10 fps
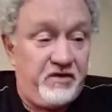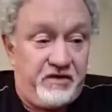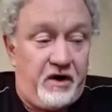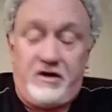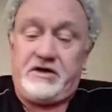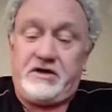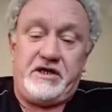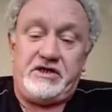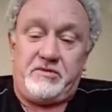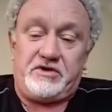thought of
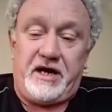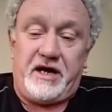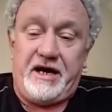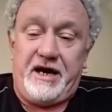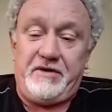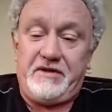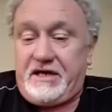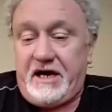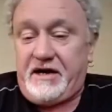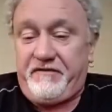doing jobs right now, but they
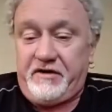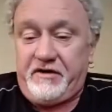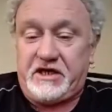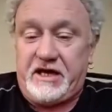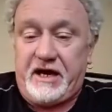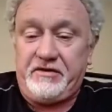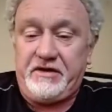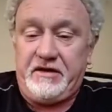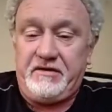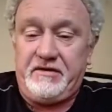can't afford to get on
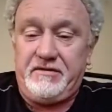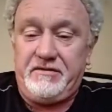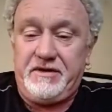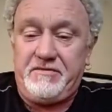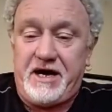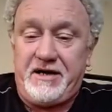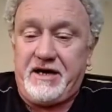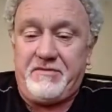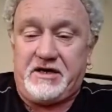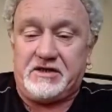the
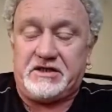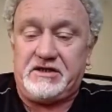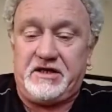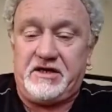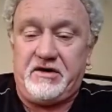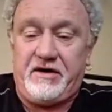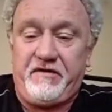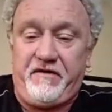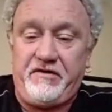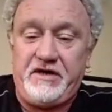market because they don't have
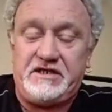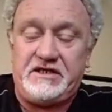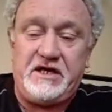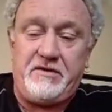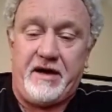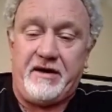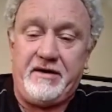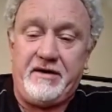the funding to do it.